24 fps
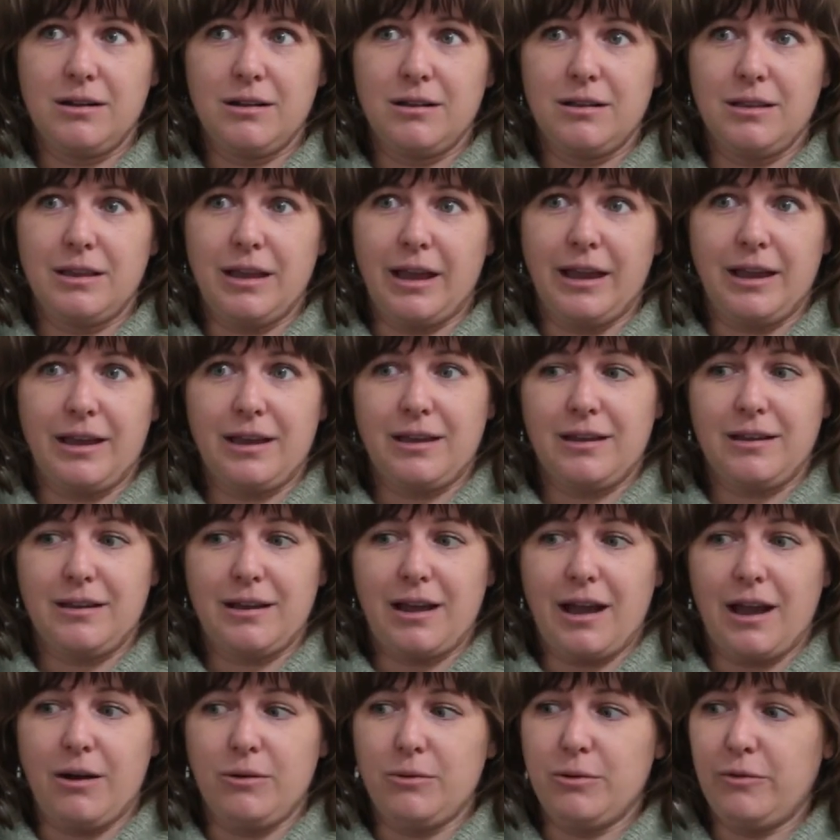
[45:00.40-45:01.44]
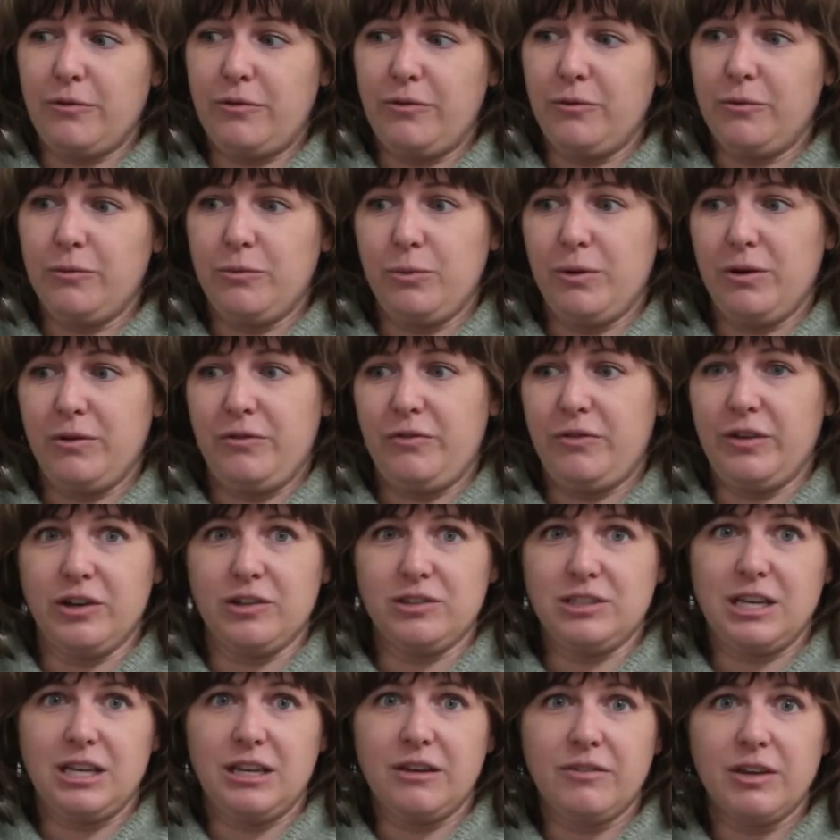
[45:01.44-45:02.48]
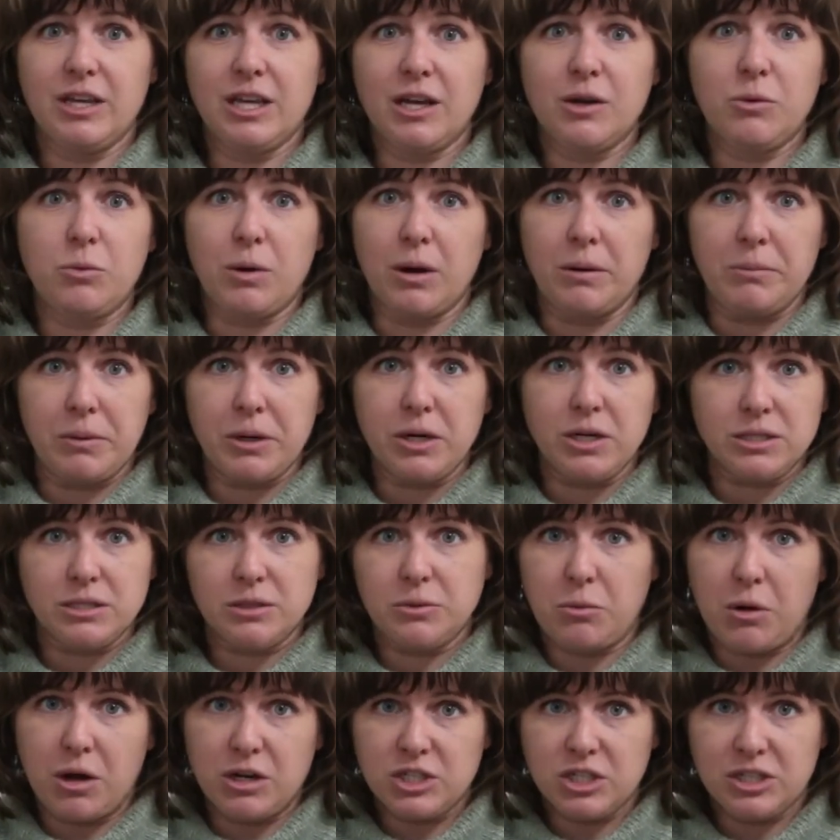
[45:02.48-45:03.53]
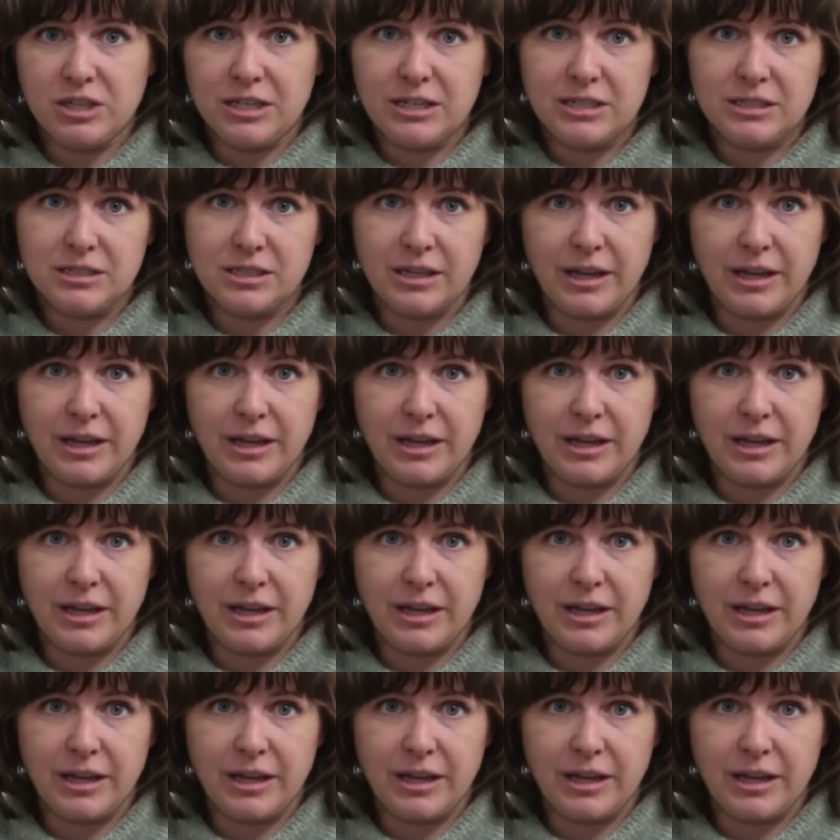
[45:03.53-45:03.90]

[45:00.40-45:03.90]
like how it would feel to even get one person watching this.